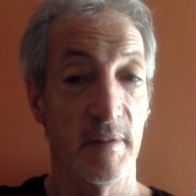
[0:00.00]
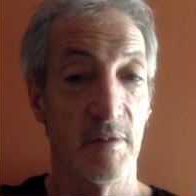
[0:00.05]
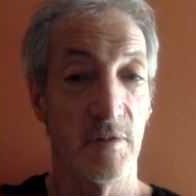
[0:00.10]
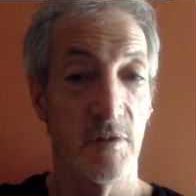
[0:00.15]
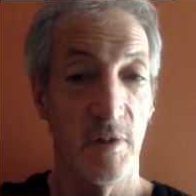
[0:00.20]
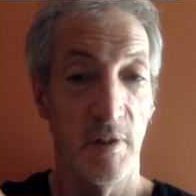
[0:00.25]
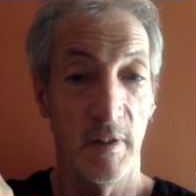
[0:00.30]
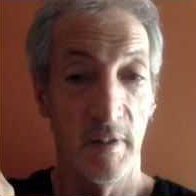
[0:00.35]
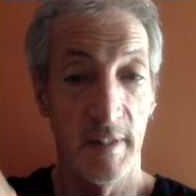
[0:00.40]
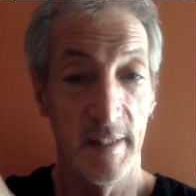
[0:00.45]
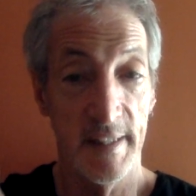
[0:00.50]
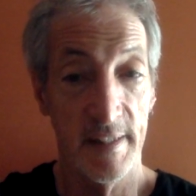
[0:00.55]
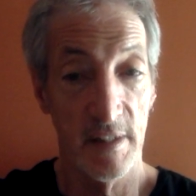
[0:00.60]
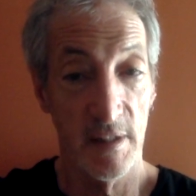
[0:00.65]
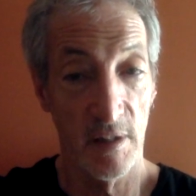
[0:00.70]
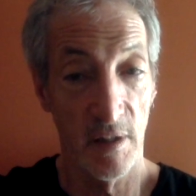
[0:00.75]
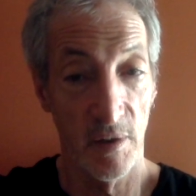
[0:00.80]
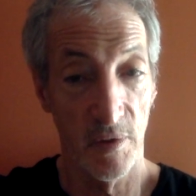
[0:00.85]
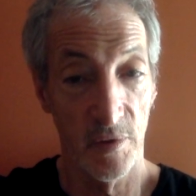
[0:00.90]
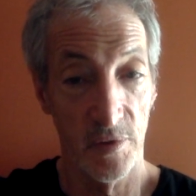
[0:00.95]
So you
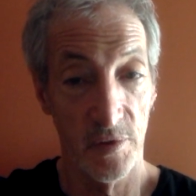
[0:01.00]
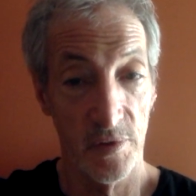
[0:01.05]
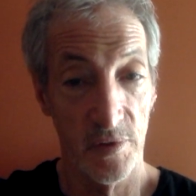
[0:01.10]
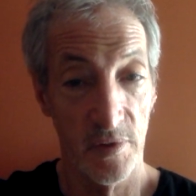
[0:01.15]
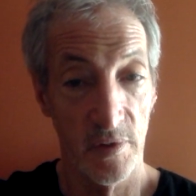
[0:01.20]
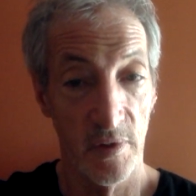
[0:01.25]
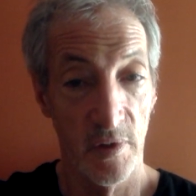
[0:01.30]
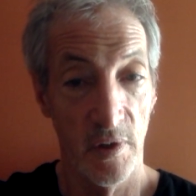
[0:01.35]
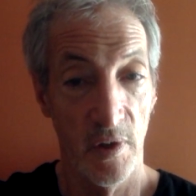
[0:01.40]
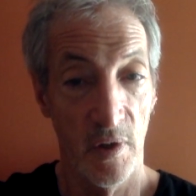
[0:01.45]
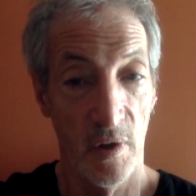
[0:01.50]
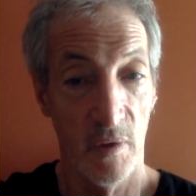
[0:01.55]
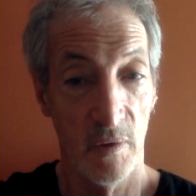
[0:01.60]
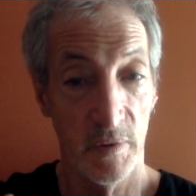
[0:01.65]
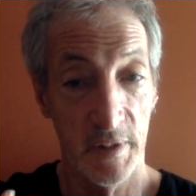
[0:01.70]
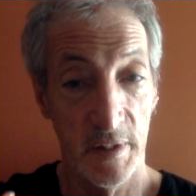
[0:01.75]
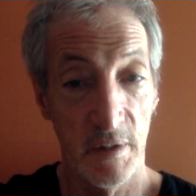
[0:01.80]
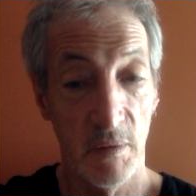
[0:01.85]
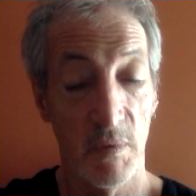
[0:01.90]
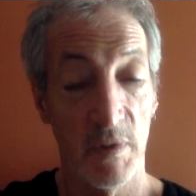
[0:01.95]
list those,
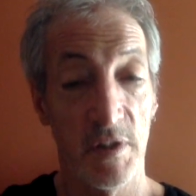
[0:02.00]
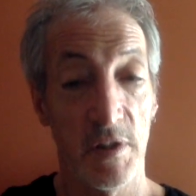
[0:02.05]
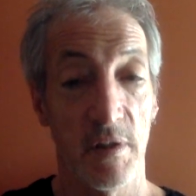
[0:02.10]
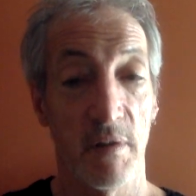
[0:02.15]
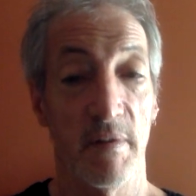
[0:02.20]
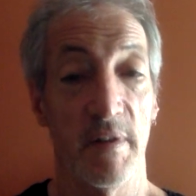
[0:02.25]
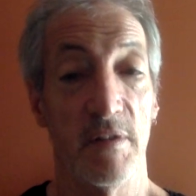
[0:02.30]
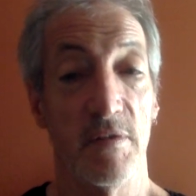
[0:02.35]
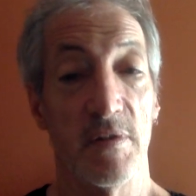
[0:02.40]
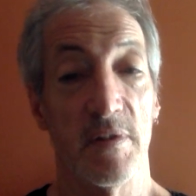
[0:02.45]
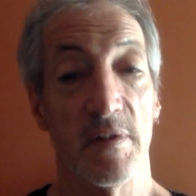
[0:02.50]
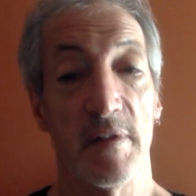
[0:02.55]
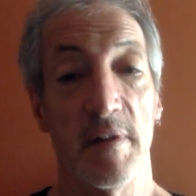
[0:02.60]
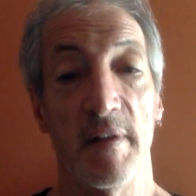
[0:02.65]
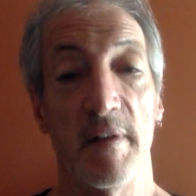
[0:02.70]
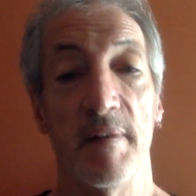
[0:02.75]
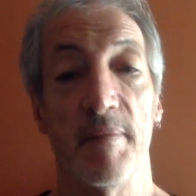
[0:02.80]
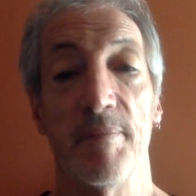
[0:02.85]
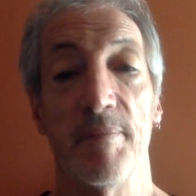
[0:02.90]
only the ones they're interested